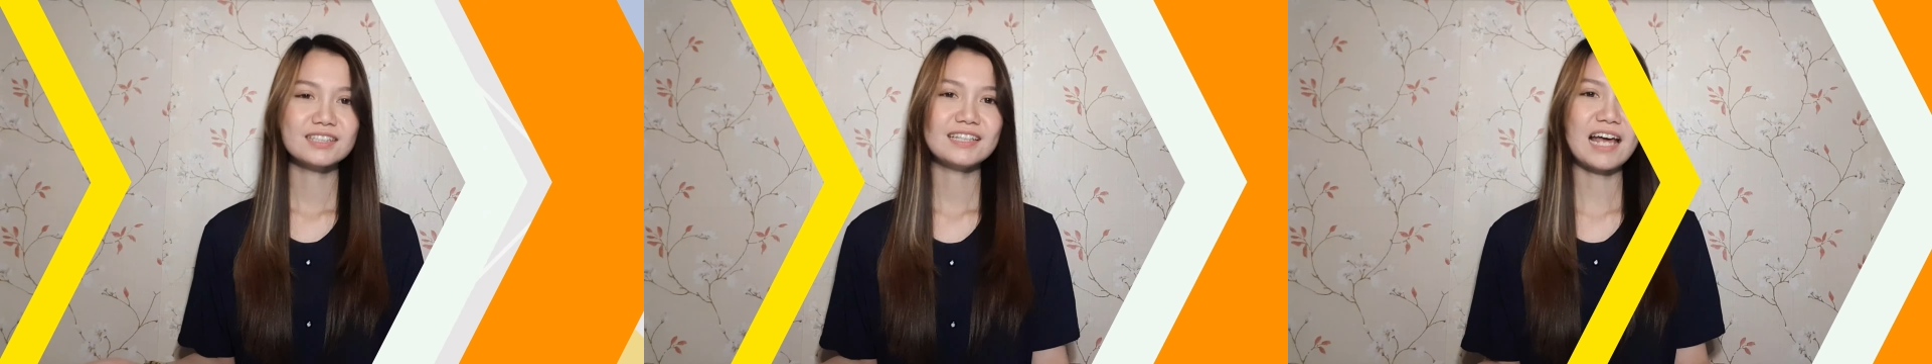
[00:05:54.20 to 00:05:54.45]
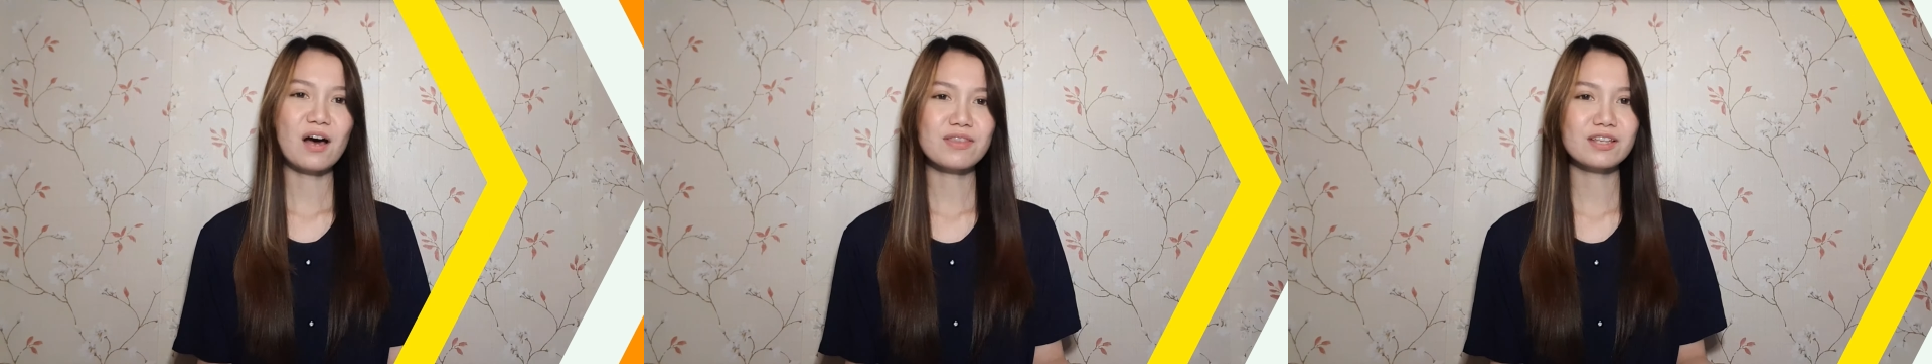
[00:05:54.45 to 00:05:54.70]

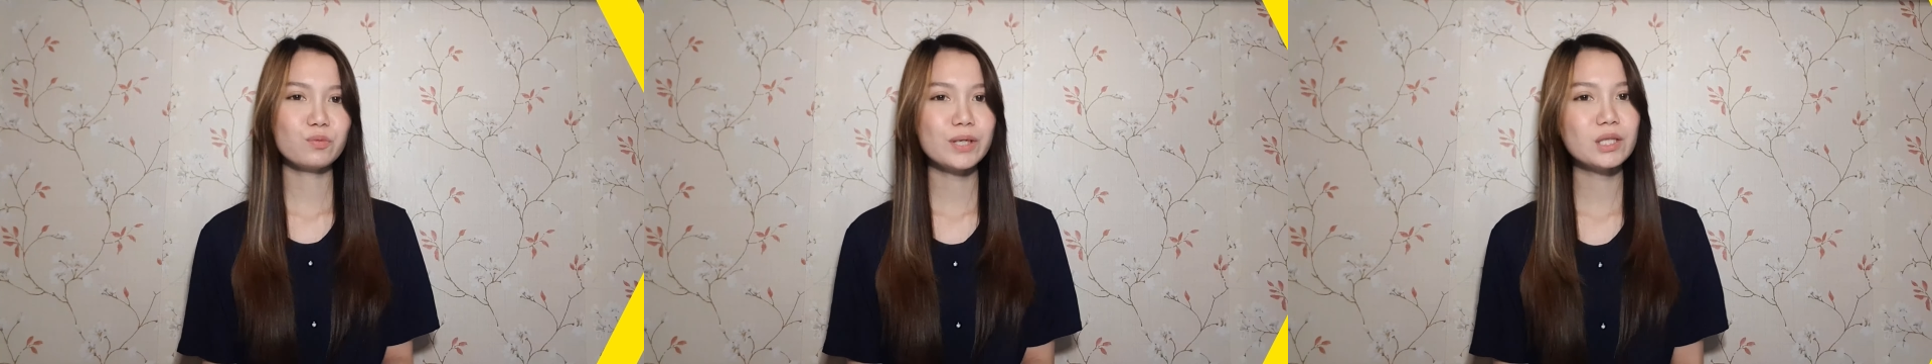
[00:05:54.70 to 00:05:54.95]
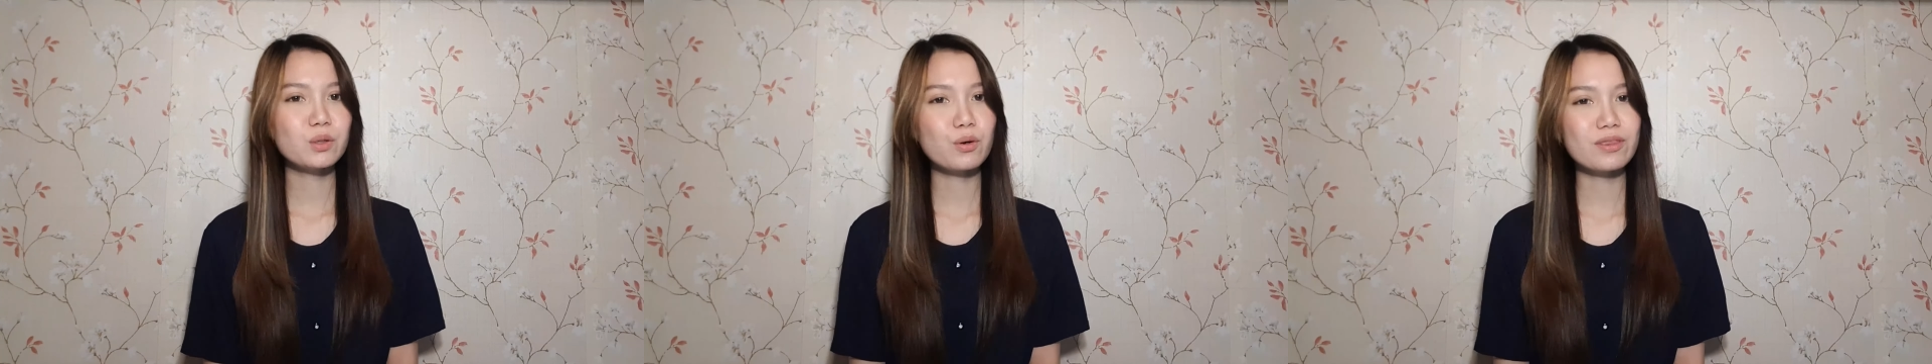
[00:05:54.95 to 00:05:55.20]
Now that we
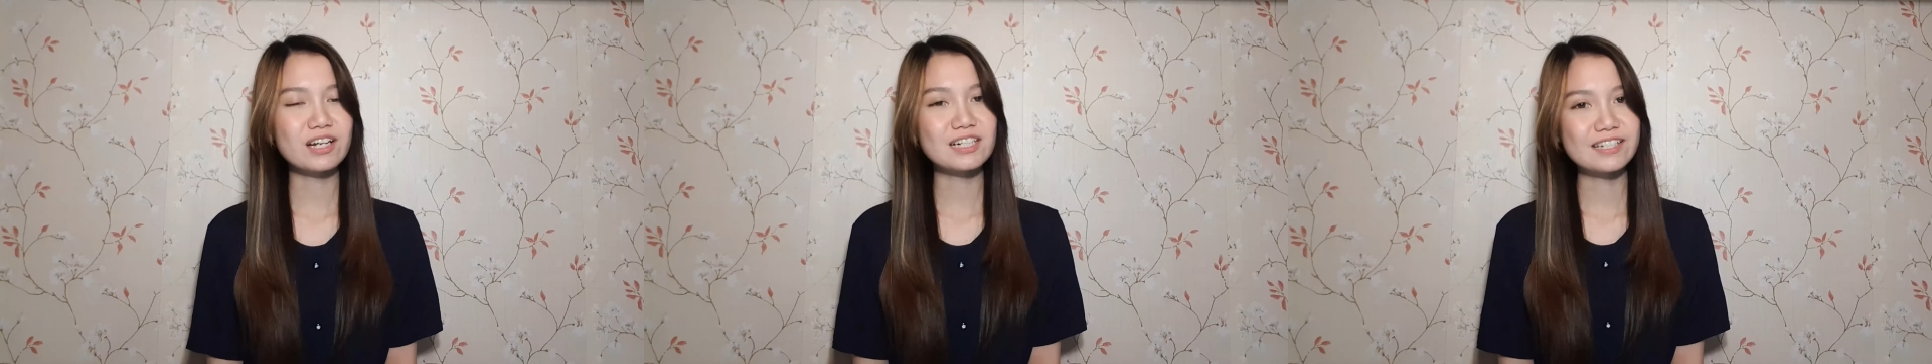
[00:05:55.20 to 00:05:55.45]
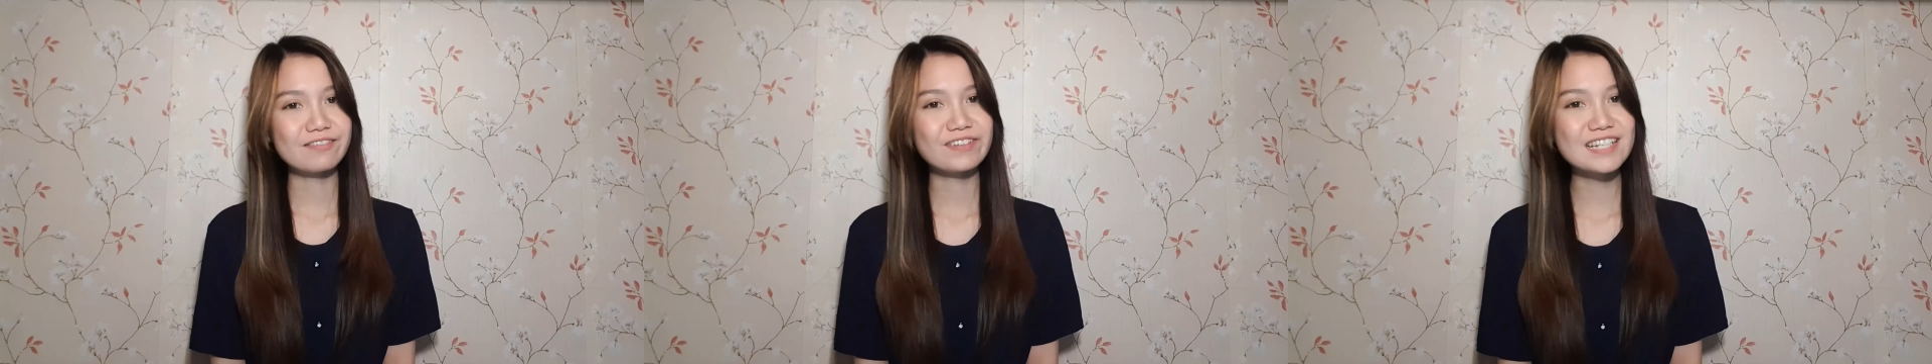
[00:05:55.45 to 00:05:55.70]
know their
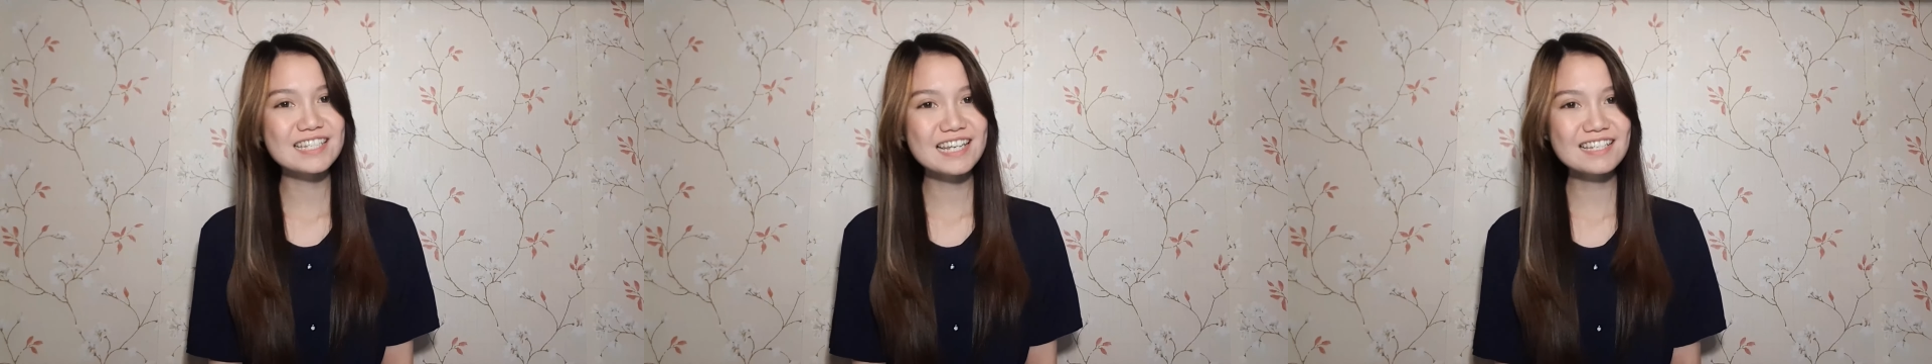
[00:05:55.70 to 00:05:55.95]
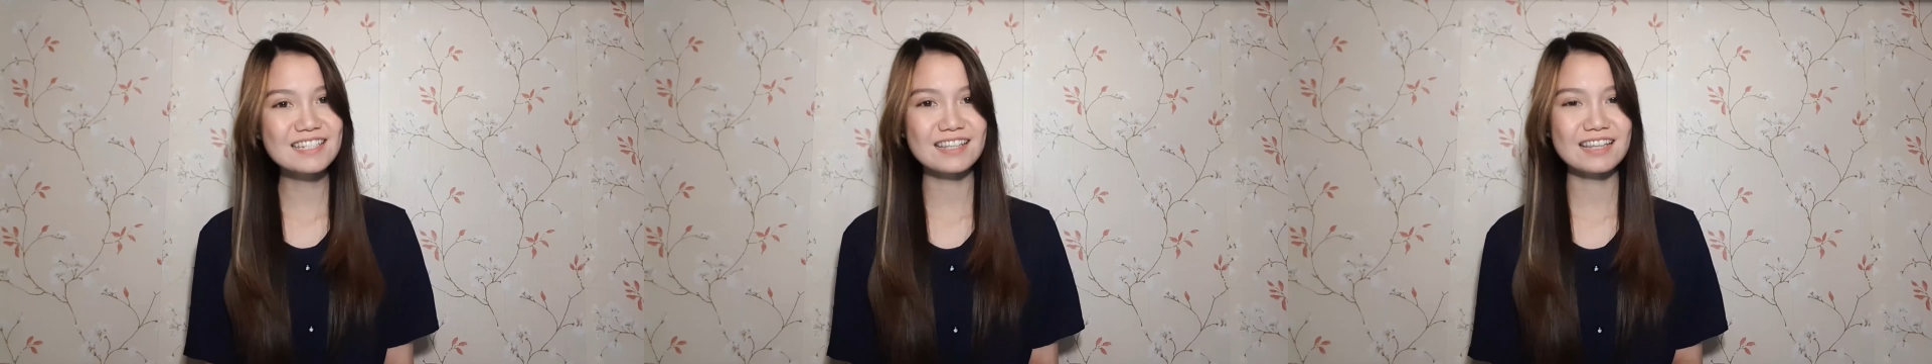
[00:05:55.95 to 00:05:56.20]

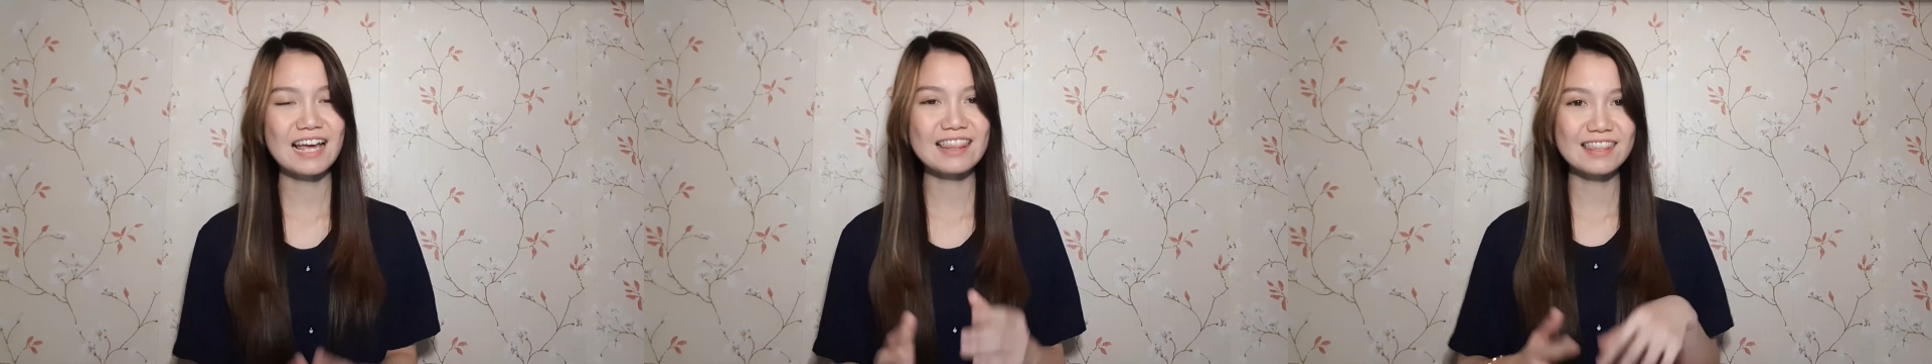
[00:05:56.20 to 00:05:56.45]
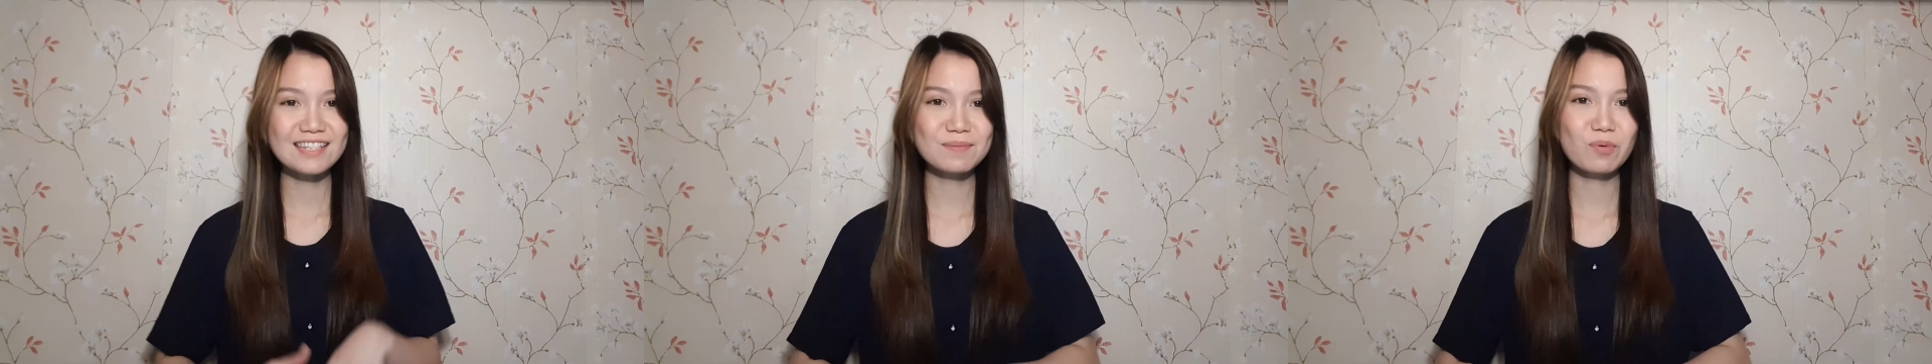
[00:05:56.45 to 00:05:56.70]
differences,
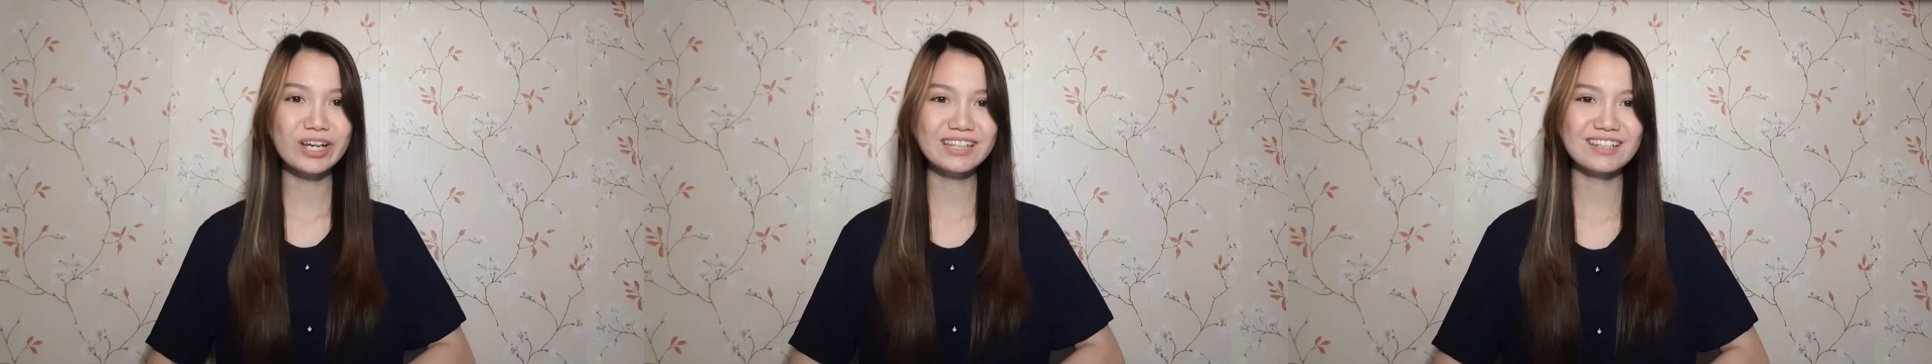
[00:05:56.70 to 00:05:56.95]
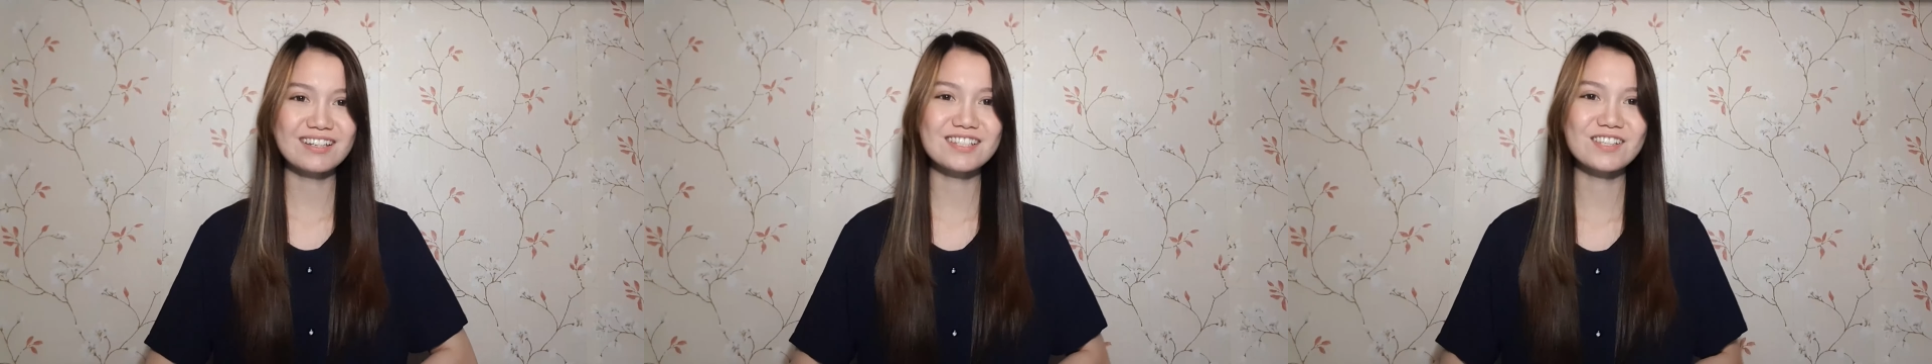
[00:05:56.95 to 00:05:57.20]
at this point, let us